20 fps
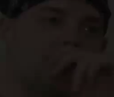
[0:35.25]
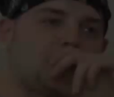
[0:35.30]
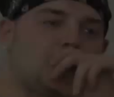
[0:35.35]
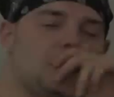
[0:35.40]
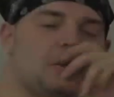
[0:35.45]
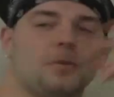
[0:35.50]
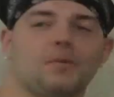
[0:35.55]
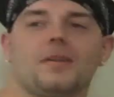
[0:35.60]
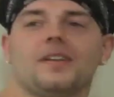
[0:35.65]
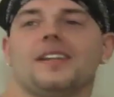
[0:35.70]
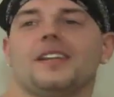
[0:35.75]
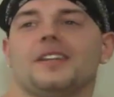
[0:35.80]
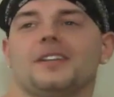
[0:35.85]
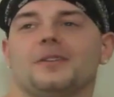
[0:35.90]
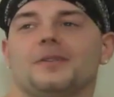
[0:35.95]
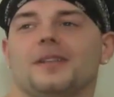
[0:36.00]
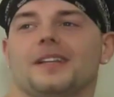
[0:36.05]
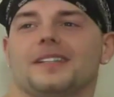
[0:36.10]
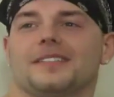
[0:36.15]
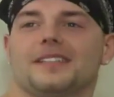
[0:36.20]
You're in there,
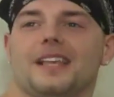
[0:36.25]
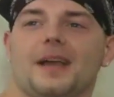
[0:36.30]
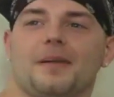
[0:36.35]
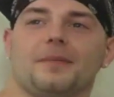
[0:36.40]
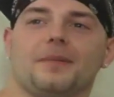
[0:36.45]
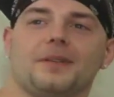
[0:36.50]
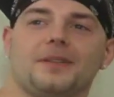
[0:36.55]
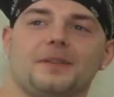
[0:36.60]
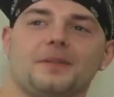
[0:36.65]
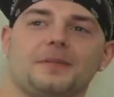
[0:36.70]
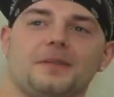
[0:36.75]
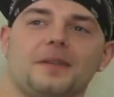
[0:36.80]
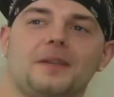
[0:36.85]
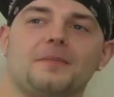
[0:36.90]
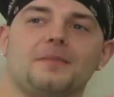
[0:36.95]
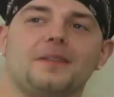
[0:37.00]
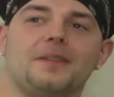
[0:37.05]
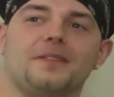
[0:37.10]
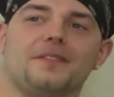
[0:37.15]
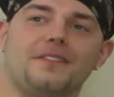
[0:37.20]
you like slapping
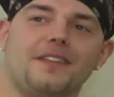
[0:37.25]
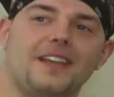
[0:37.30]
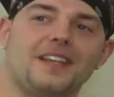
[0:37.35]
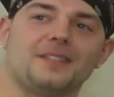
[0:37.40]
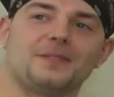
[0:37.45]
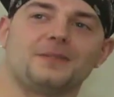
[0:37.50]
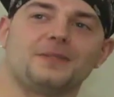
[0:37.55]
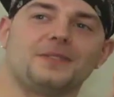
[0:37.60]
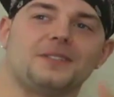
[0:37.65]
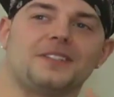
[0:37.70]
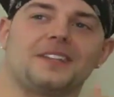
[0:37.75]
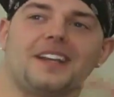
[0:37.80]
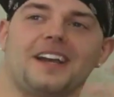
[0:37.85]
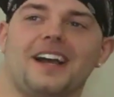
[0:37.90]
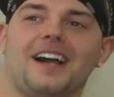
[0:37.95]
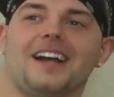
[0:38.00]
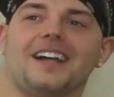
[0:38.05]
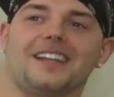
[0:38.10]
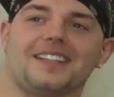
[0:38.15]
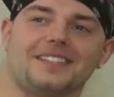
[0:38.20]
them in the face with your
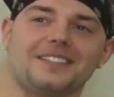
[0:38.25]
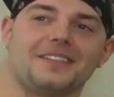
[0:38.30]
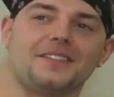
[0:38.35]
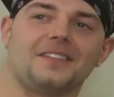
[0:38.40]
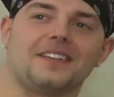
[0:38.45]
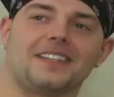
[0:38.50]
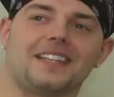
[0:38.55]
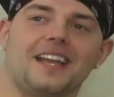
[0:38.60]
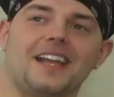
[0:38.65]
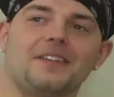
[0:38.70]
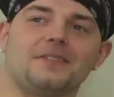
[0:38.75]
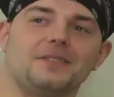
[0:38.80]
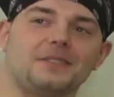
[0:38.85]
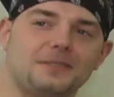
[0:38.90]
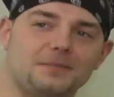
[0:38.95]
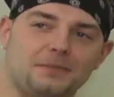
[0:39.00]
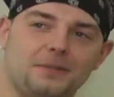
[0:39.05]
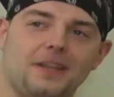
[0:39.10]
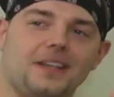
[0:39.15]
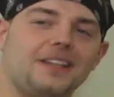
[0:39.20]
cock and stuff like that, with
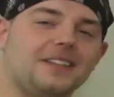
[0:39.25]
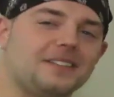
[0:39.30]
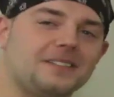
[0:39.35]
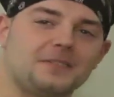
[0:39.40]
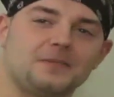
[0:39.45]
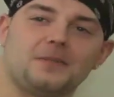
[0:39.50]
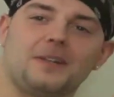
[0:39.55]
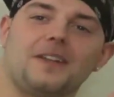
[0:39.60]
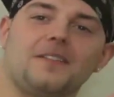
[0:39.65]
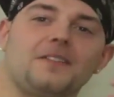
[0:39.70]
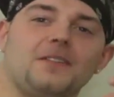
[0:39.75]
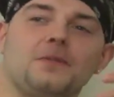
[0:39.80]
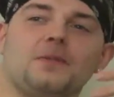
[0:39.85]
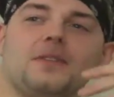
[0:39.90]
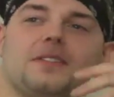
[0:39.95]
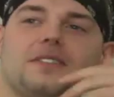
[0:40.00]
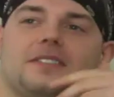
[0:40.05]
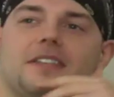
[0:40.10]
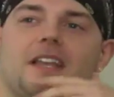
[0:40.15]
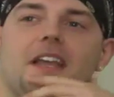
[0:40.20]
your penis, whatever you
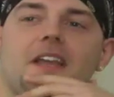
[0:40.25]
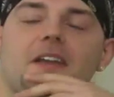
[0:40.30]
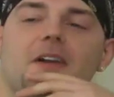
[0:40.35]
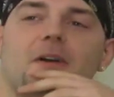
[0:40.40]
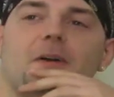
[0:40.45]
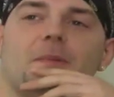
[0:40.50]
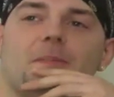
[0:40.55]
want to say.